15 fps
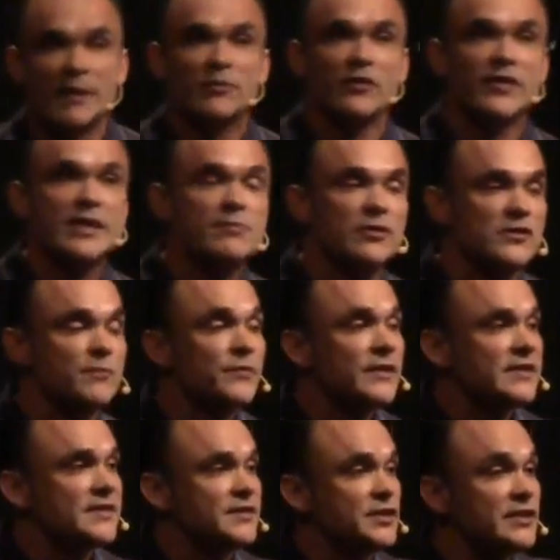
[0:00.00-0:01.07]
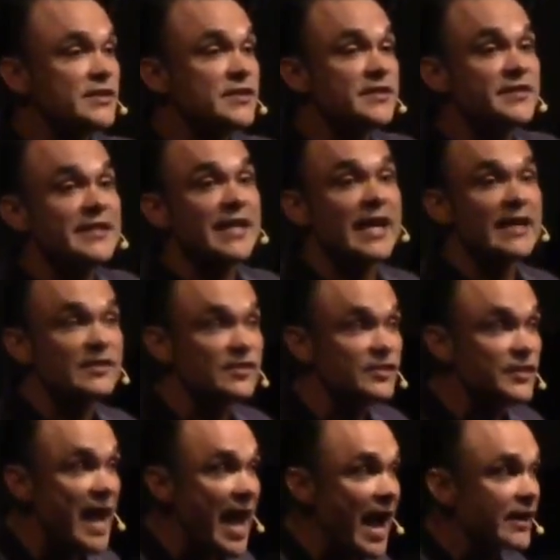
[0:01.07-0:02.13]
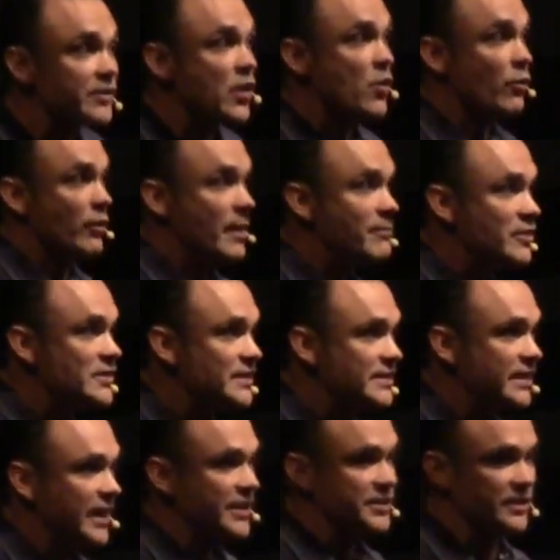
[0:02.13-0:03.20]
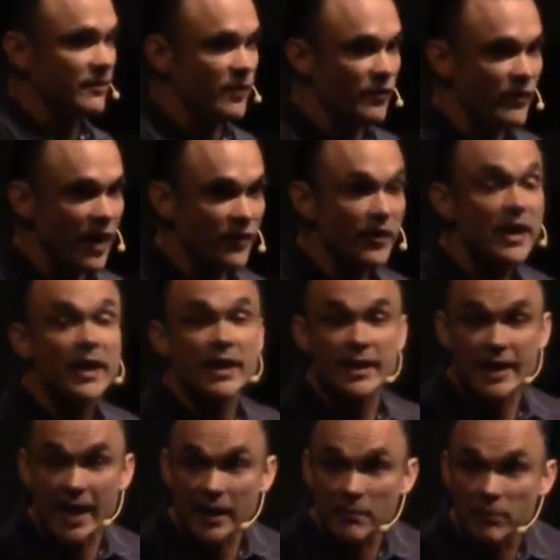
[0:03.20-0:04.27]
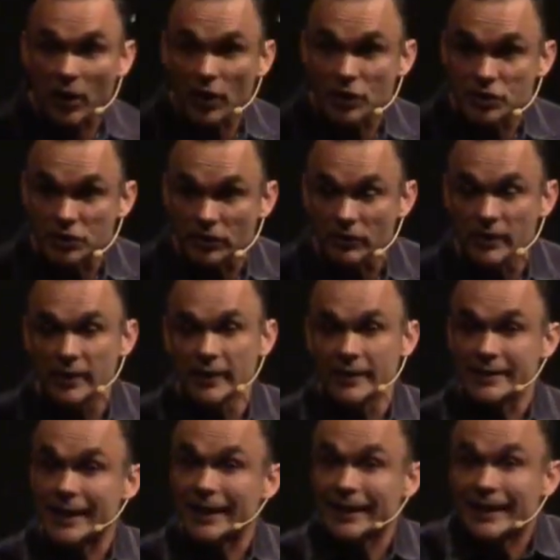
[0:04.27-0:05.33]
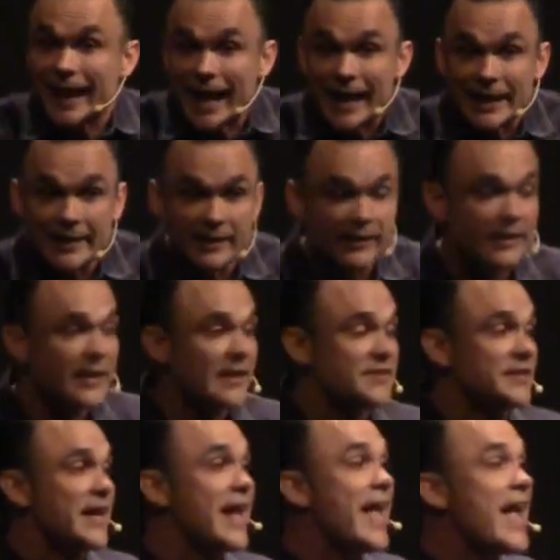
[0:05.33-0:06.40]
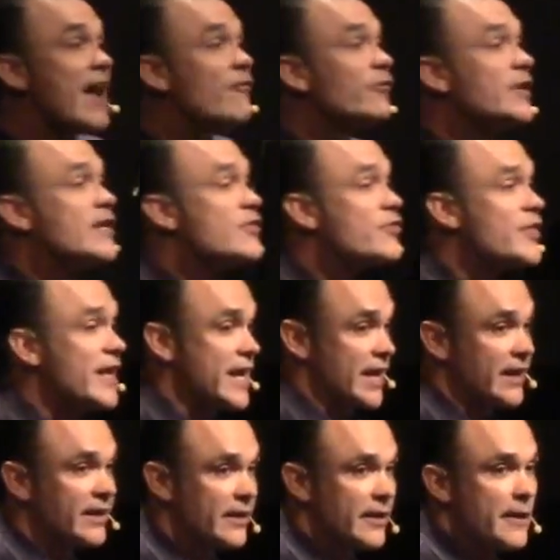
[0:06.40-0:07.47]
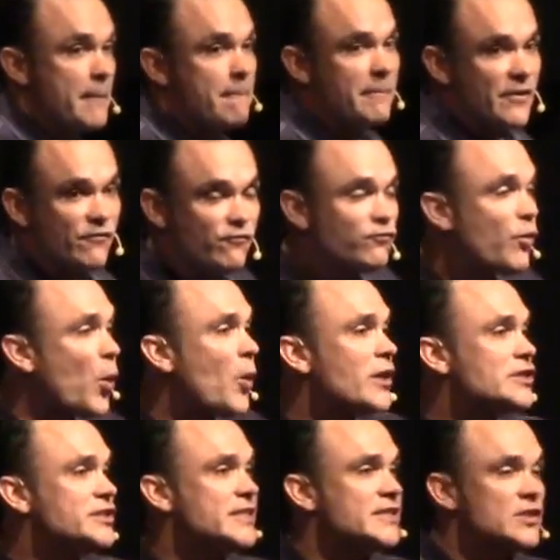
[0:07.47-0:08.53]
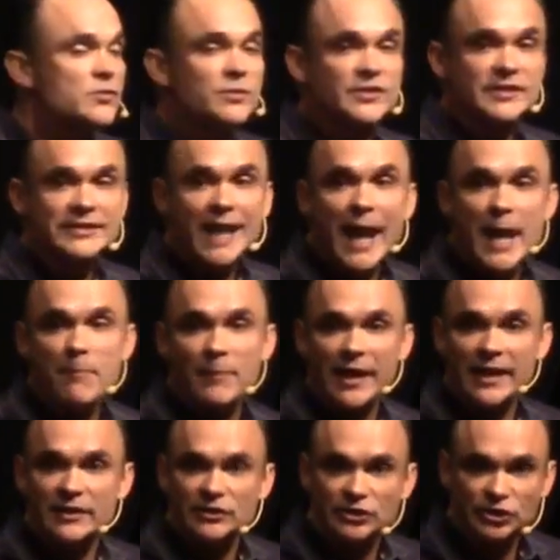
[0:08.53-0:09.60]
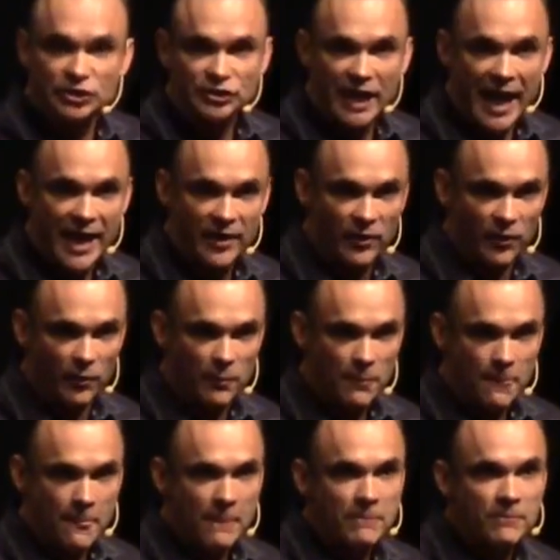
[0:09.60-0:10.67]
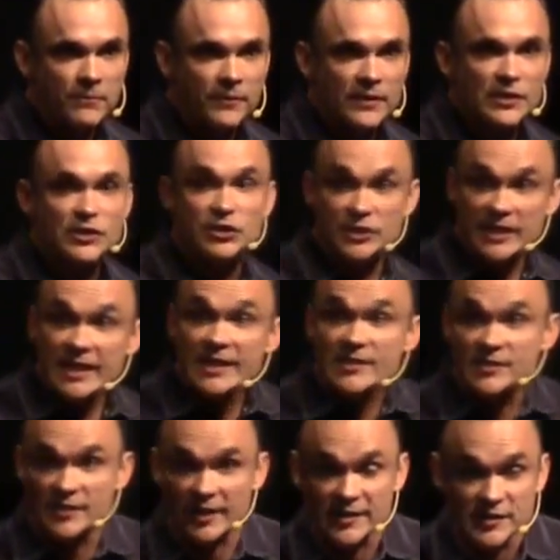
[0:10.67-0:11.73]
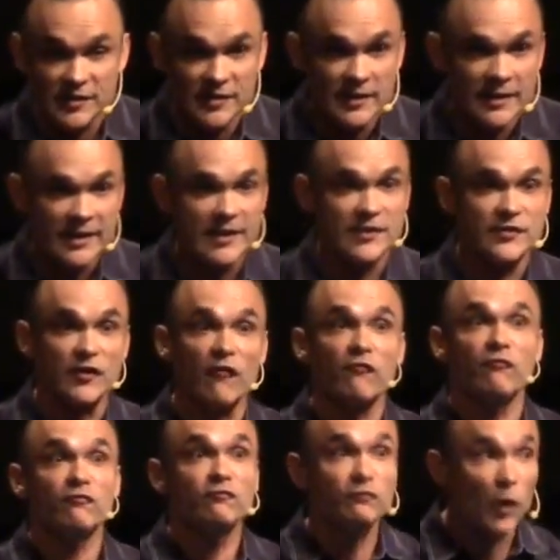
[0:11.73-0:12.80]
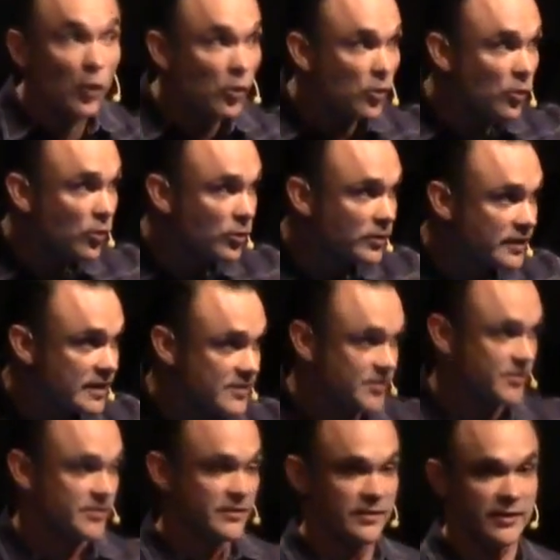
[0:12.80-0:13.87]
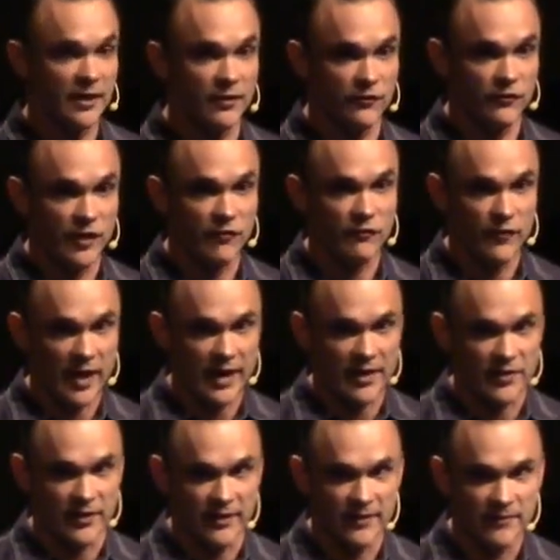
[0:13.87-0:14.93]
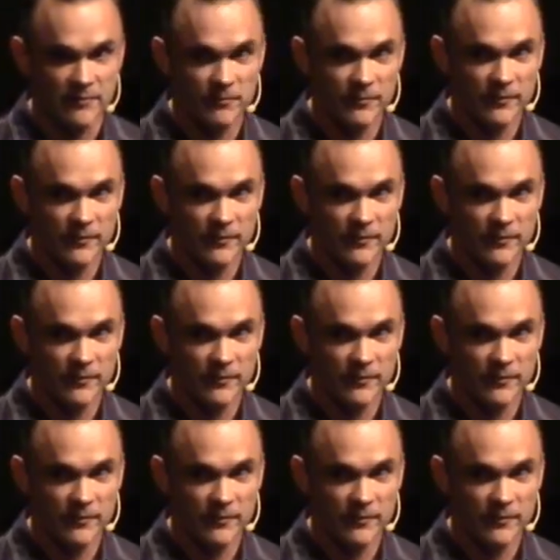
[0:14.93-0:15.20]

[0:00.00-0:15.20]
chapter of Hebrews says Jesus is the exact representation of the Father. Not a partial, not a kinda. It said everything before Jesus was a type and a shadow. Jesus is the fullness of the Father.